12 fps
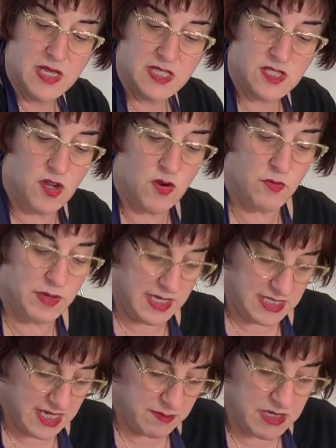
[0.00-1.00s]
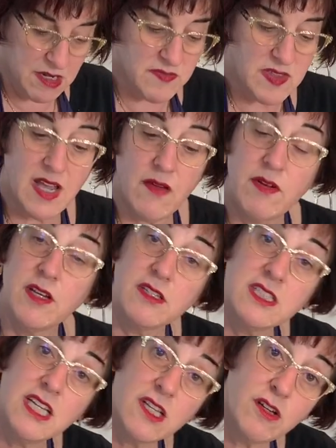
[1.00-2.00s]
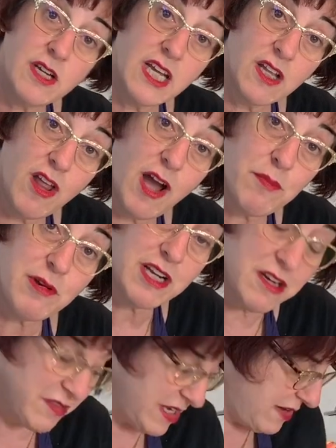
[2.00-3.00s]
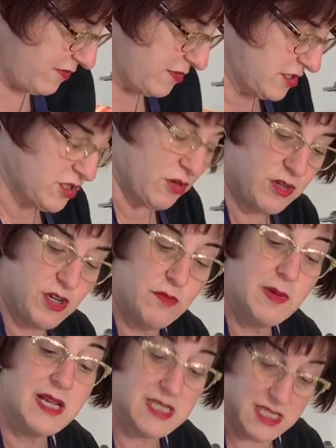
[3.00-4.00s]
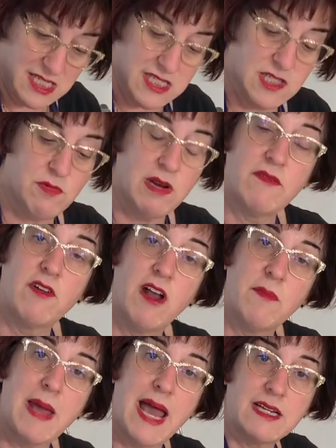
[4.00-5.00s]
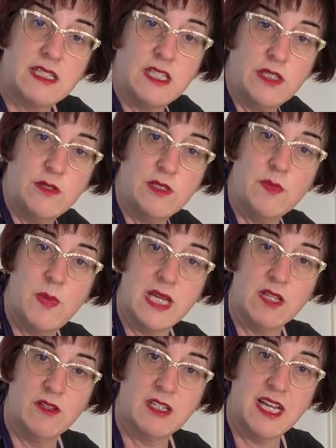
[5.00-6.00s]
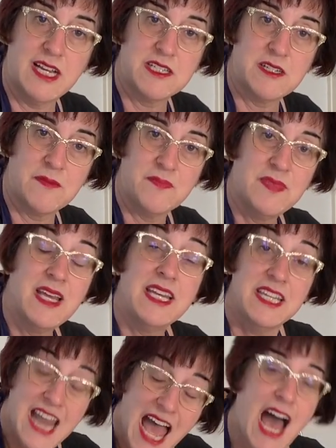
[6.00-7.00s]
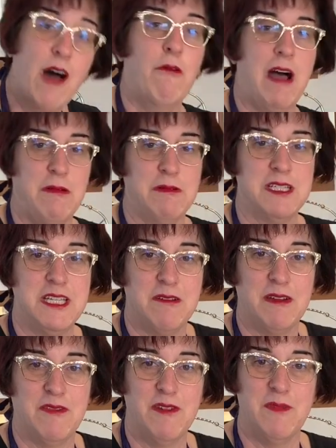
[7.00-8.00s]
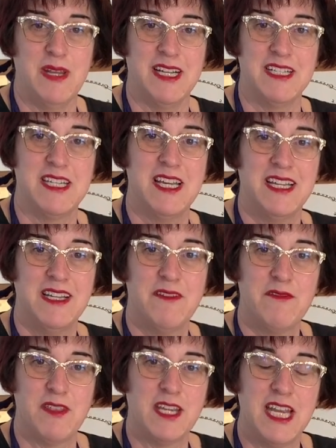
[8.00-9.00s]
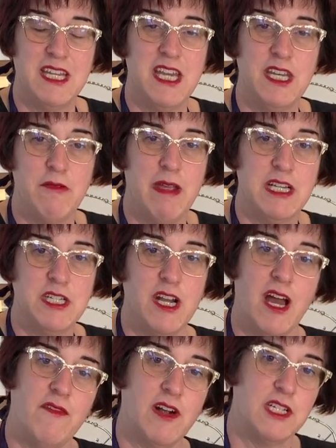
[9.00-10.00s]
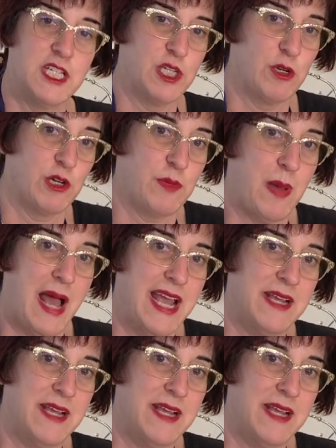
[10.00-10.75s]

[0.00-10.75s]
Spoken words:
So when this comes out of the oven, you'll see it looking a lot prettier than I first showed you, because this is what I've gone back to do to make it look nicer. Now I will see you in a few minutes for the continuation of our dessert pie.